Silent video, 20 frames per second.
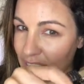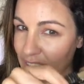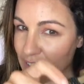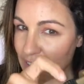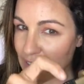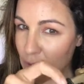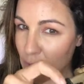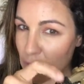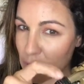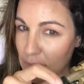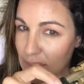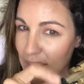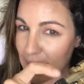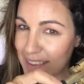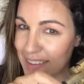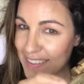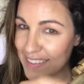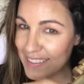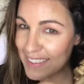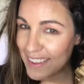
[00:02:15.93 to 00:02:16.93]
So
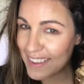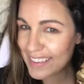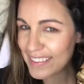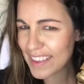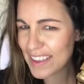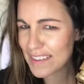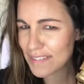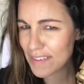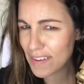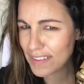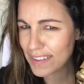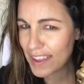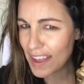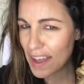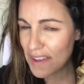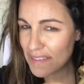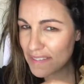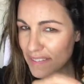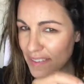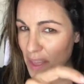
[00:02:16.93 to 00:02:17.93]
guys, this thing is falling
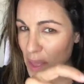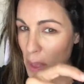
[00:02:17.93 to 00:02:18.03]
off.